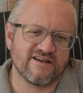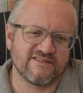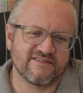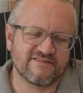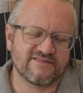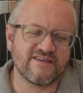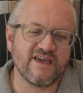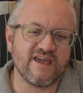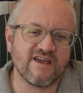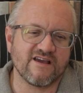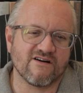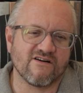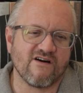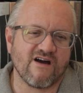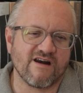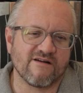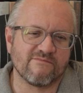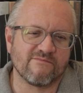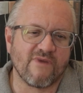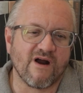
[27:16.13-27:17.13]
thing a
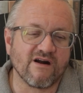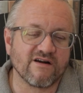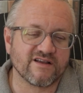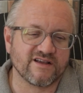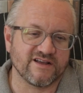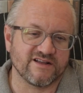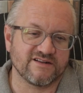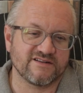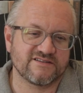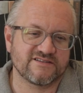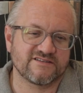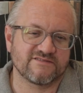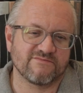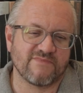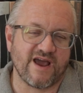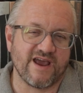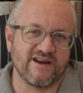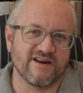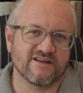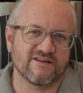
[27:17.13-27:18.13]
lot of markets
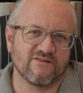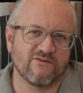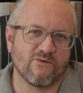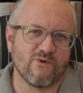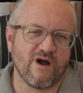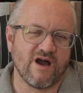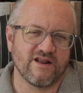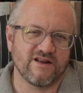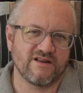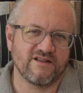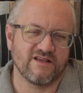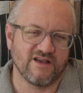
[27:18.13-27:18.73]
might want,